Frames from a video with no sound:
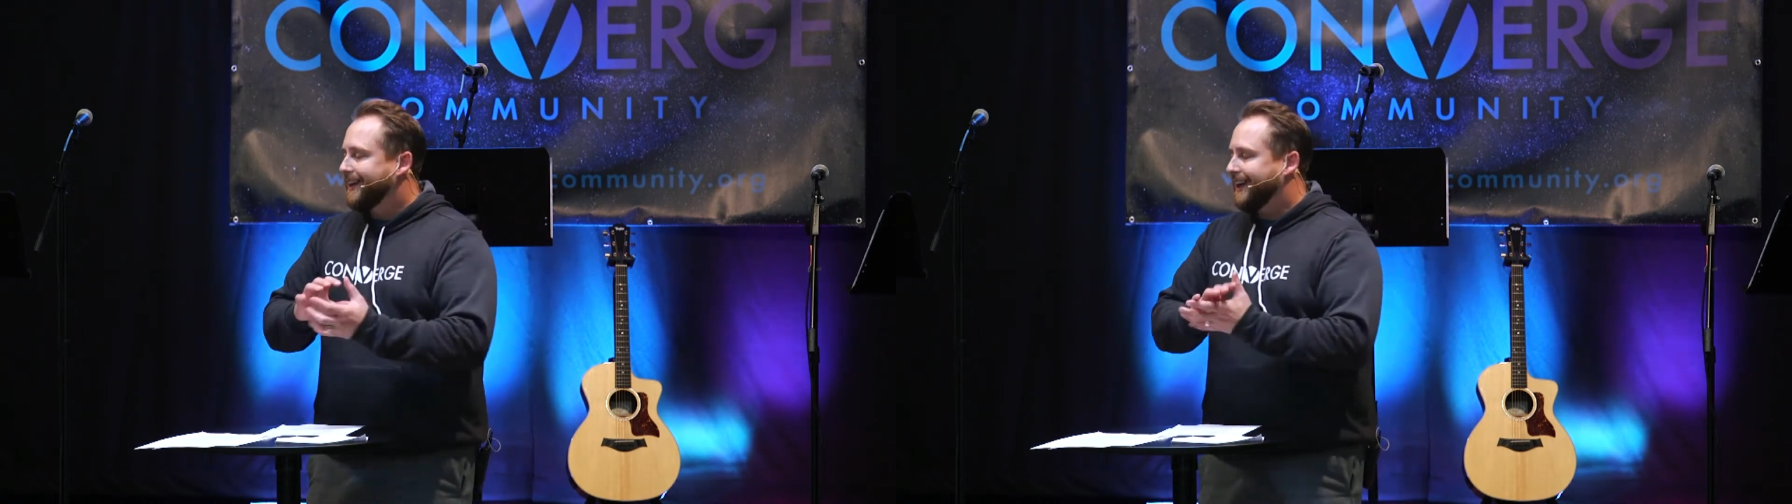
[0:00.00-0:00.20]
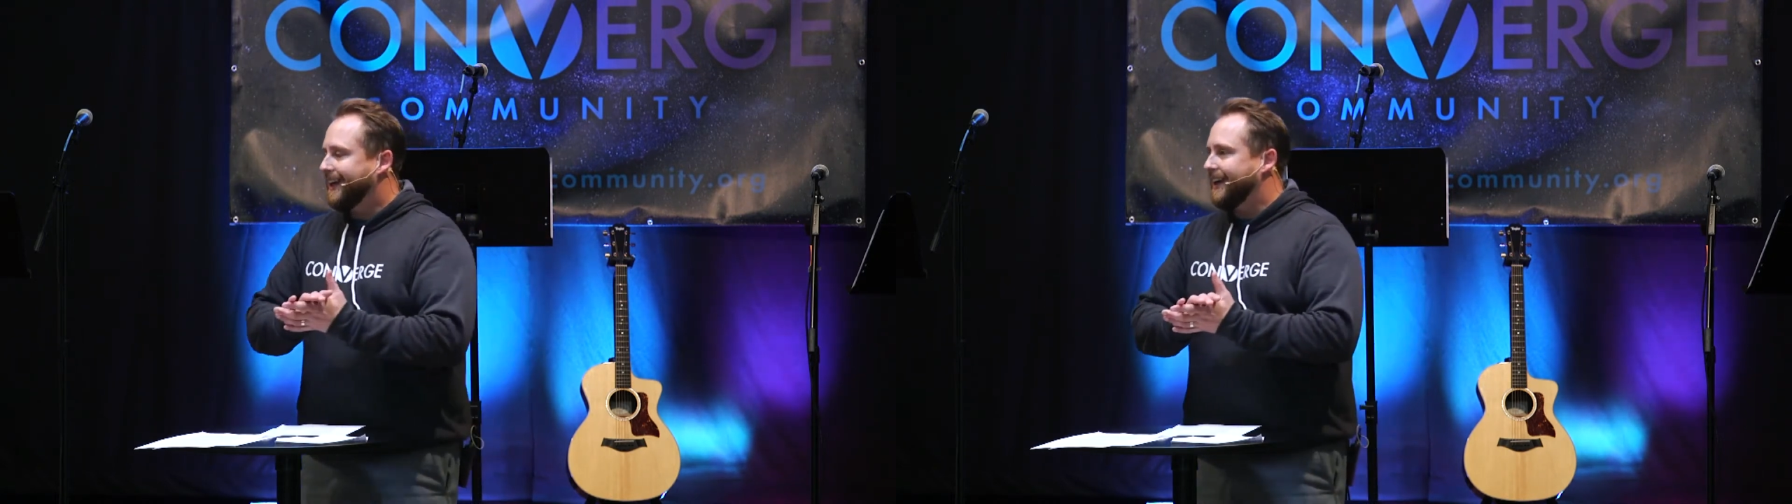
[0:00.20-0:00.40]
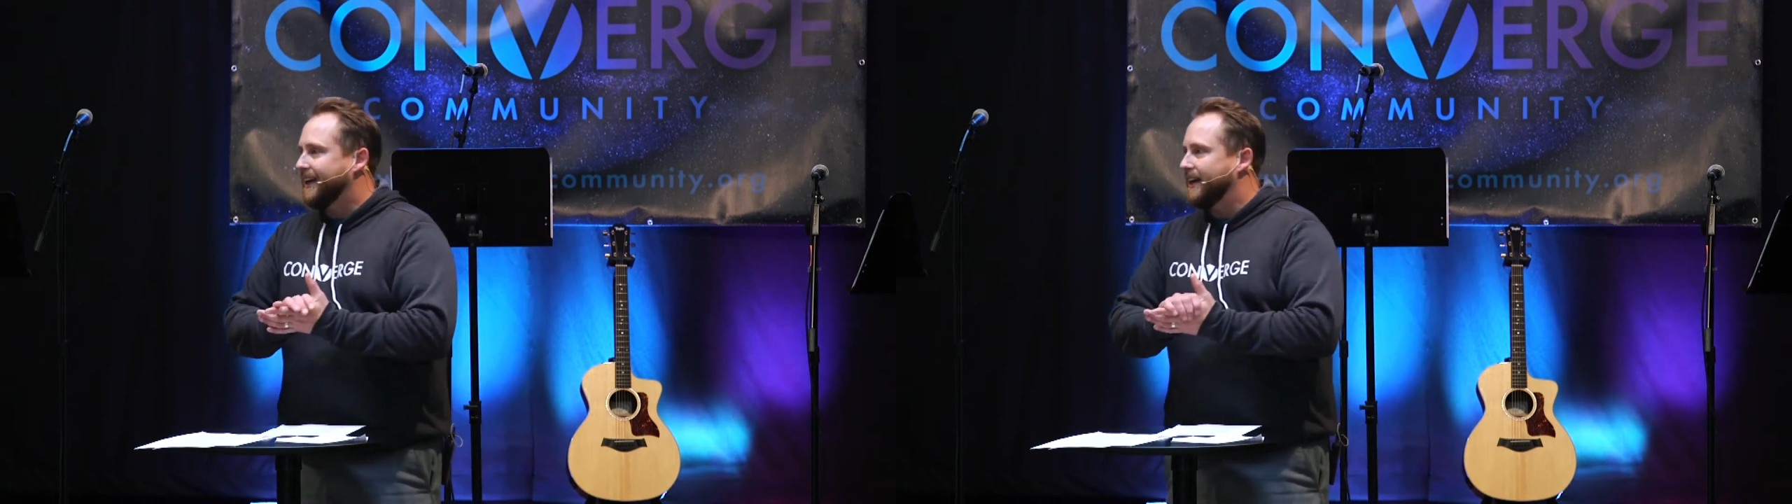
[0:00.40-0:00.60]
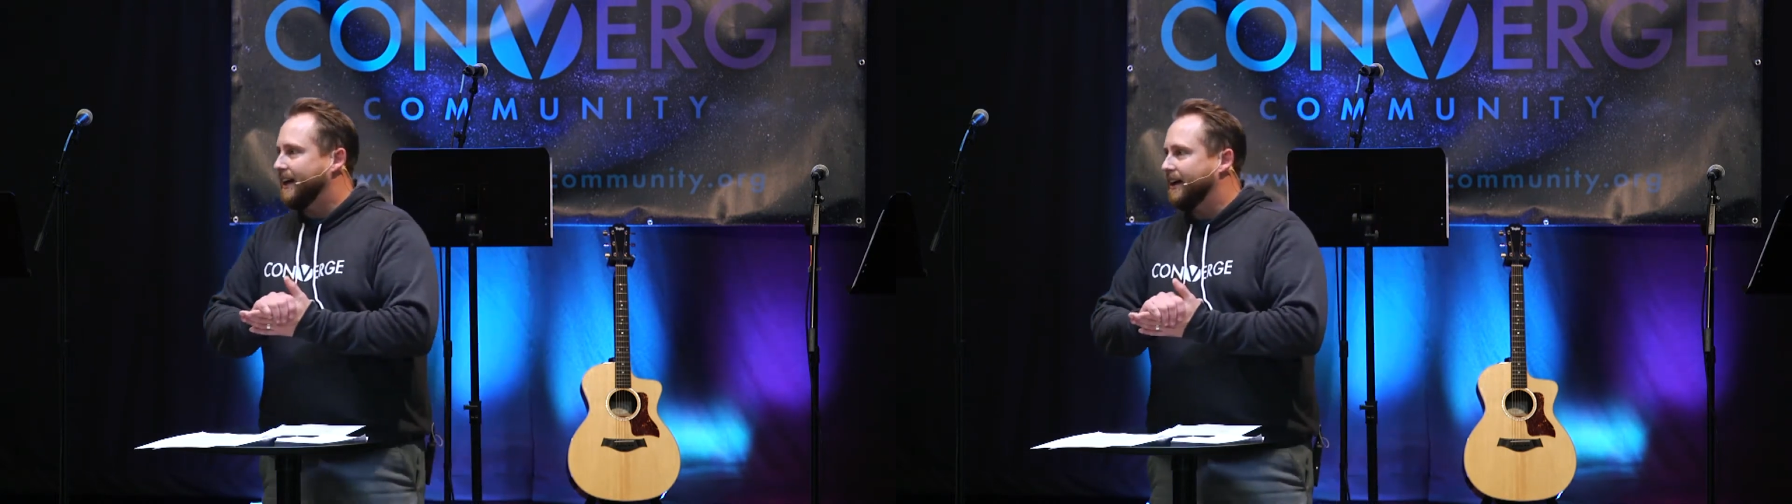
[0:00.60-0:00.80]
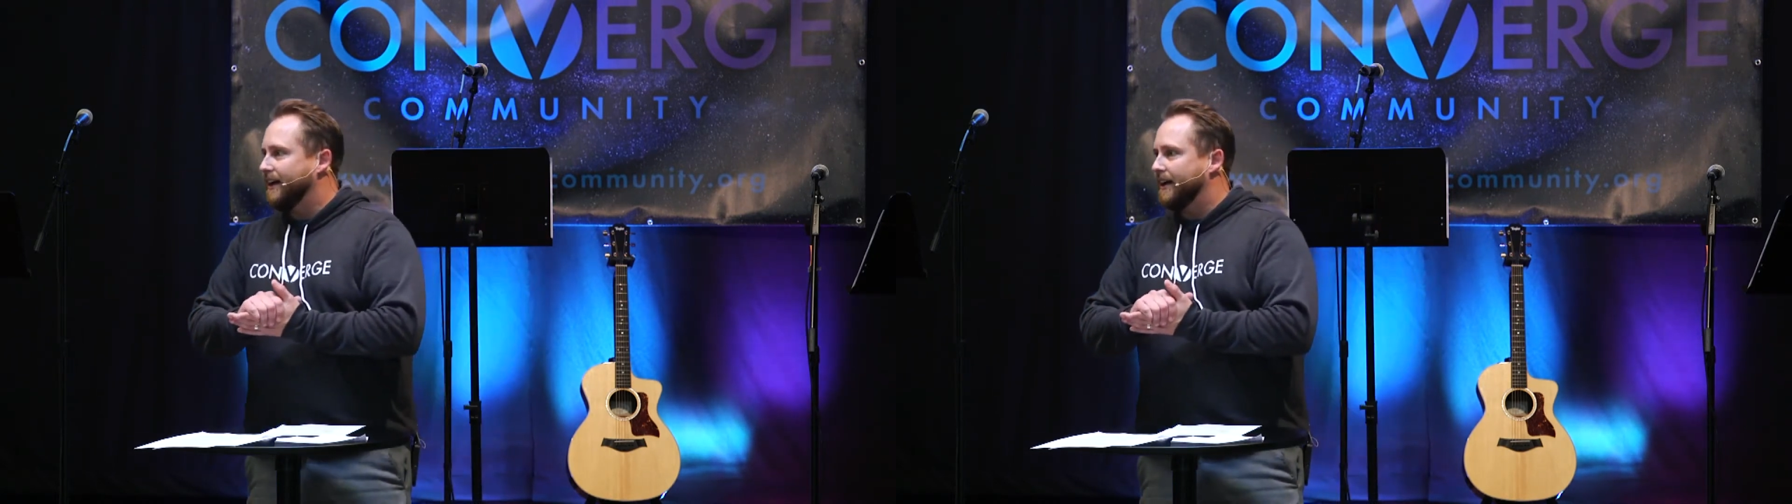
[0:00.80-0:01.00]
in
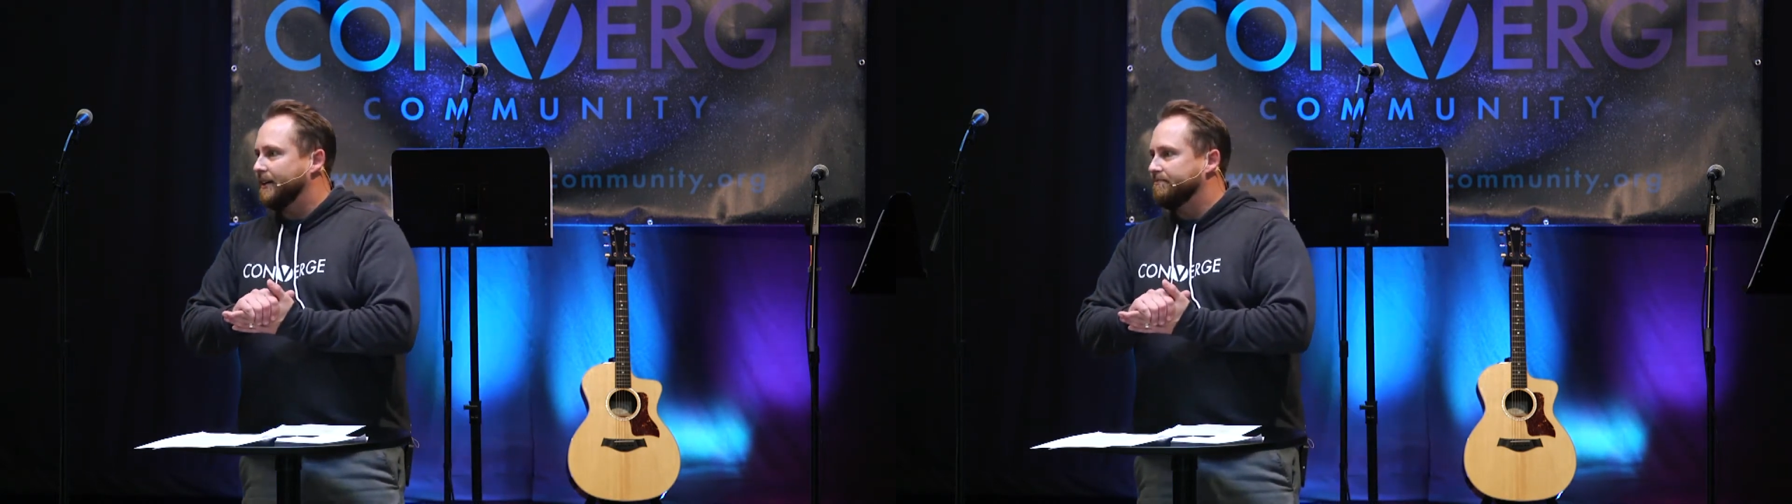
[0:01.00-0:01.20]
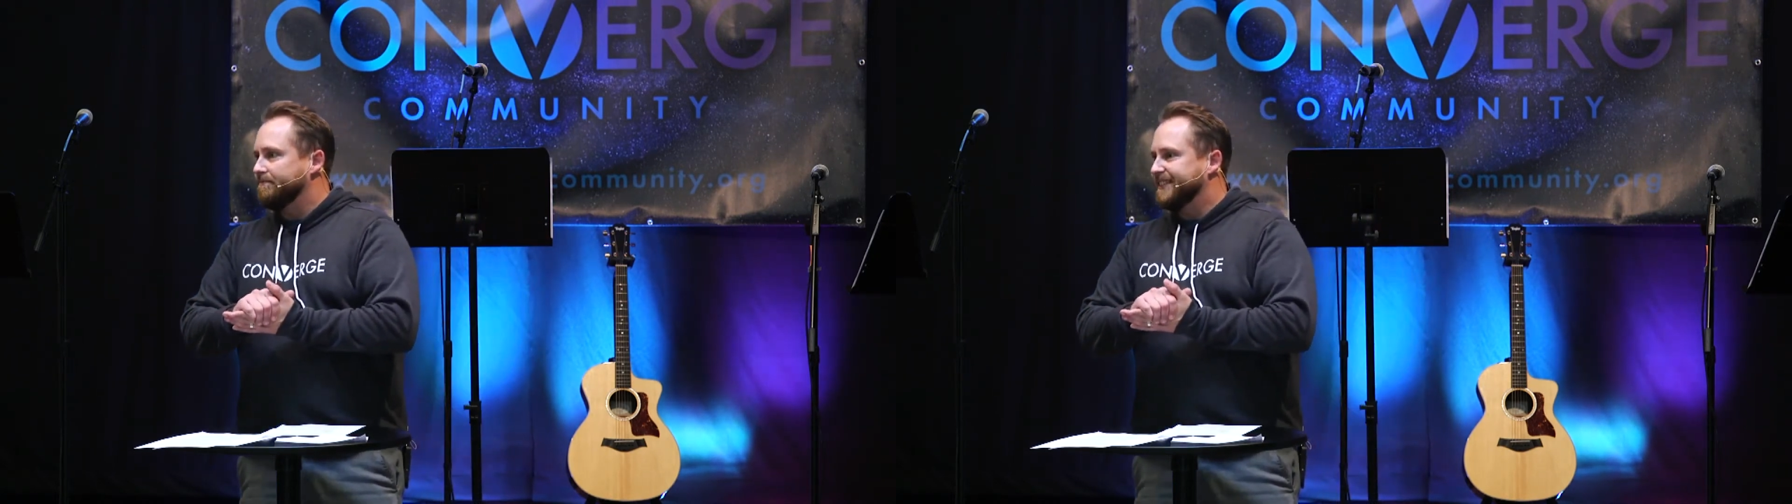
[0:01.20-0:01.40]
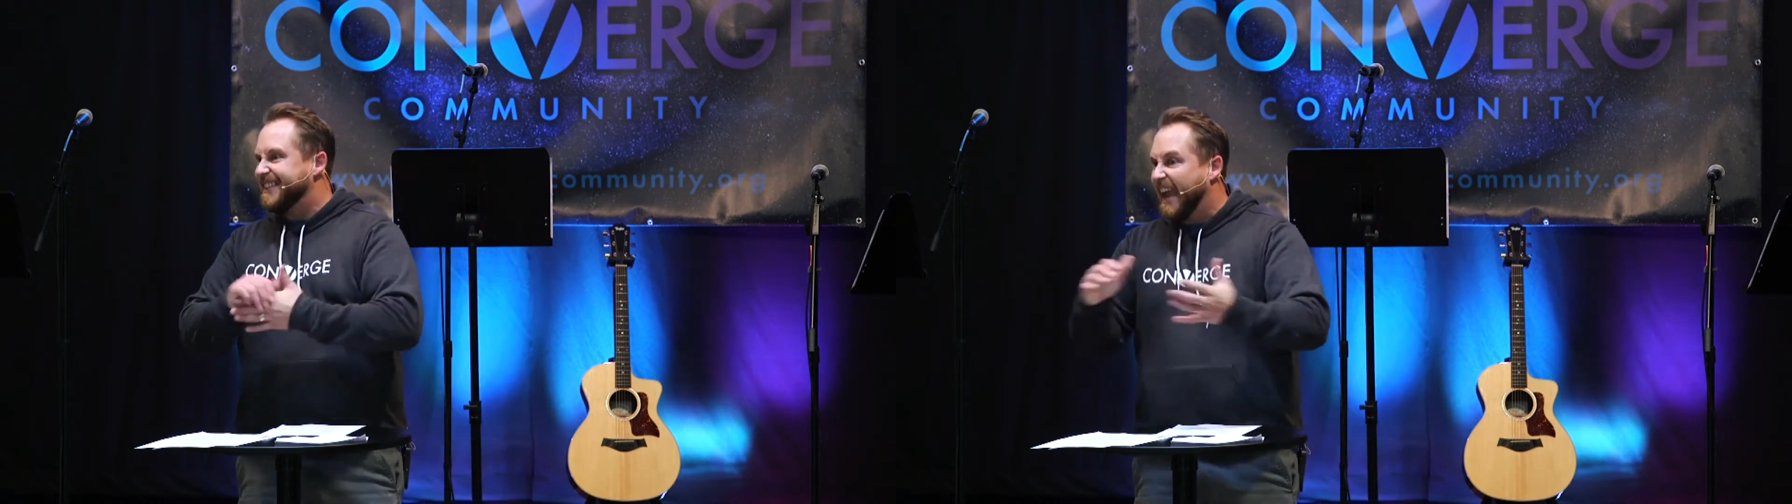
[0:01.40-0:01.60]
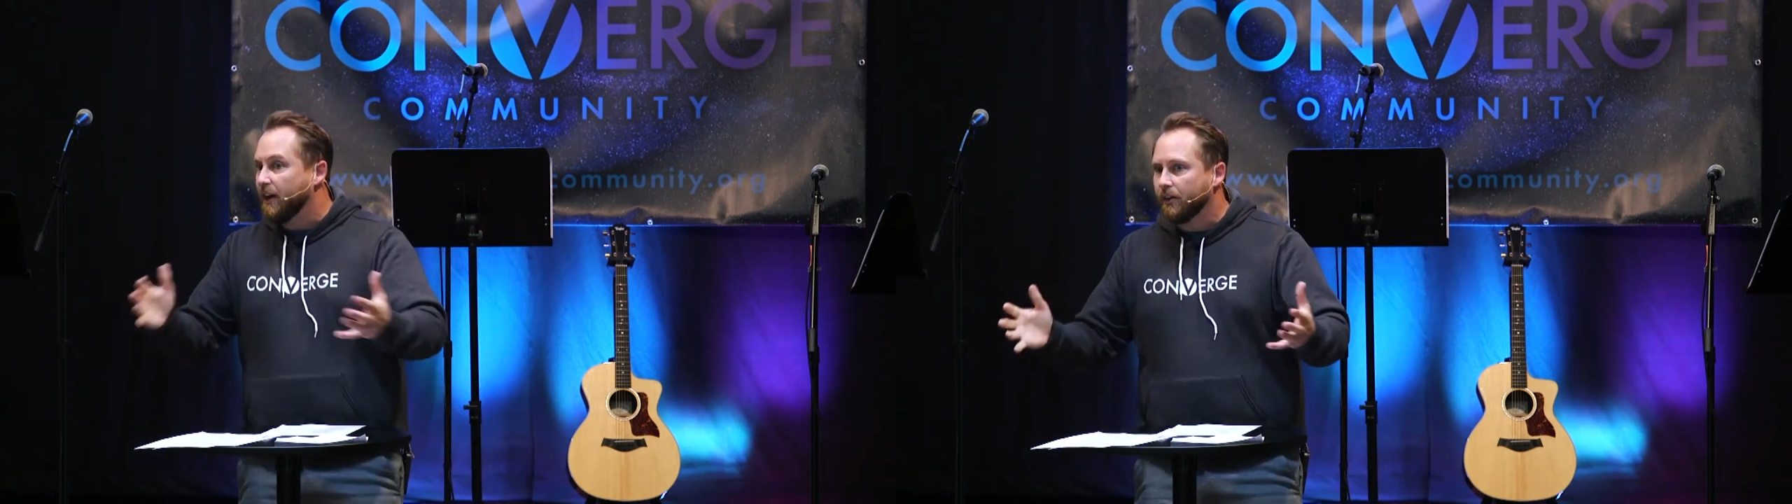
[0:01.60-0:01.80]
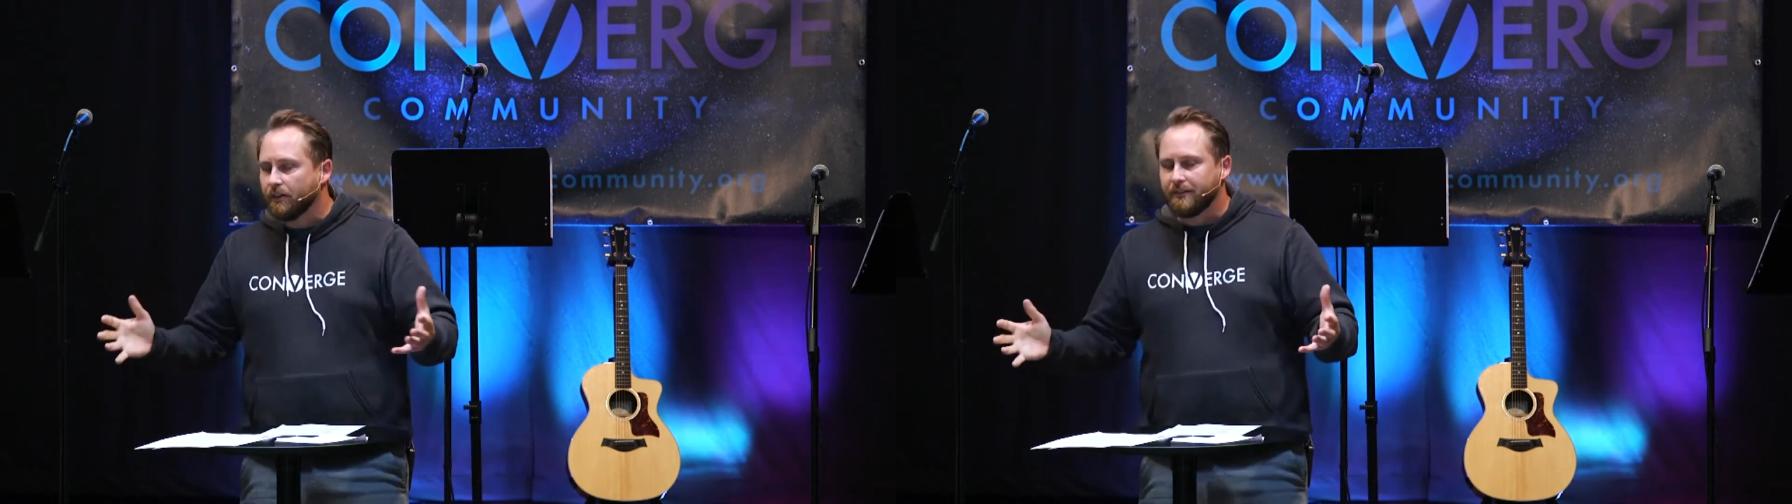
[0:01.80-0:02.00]
uh,
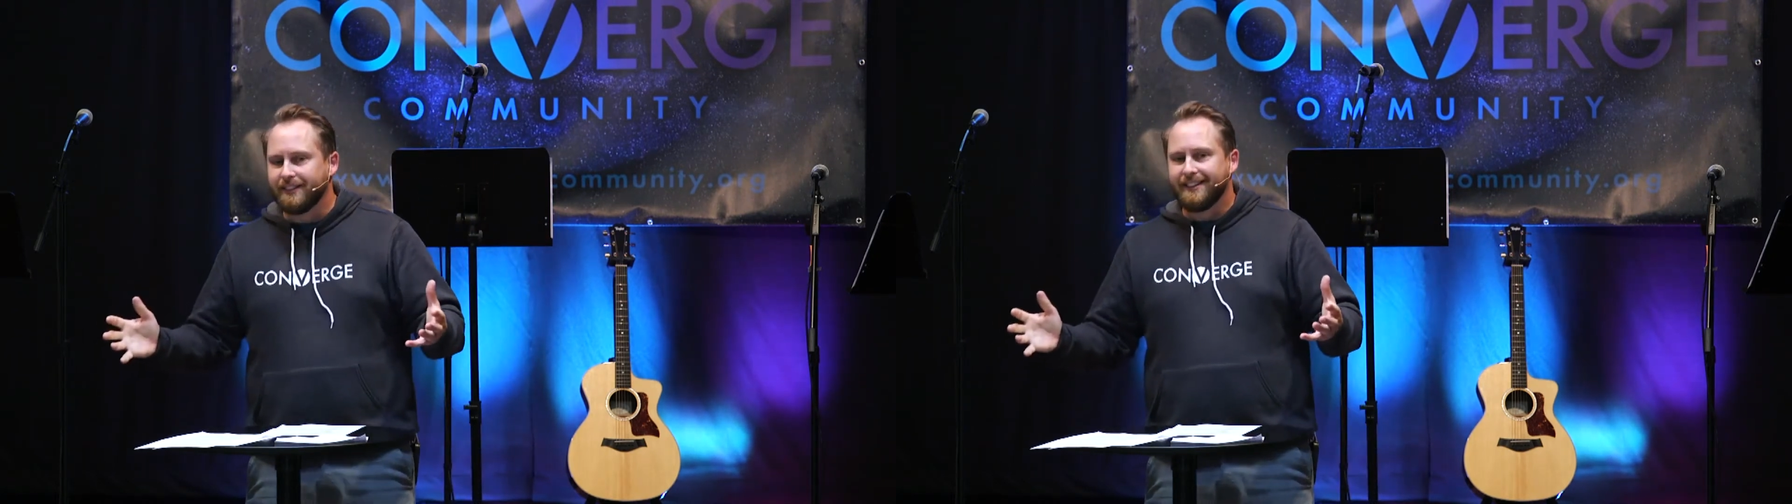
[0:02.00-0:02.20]
scandal.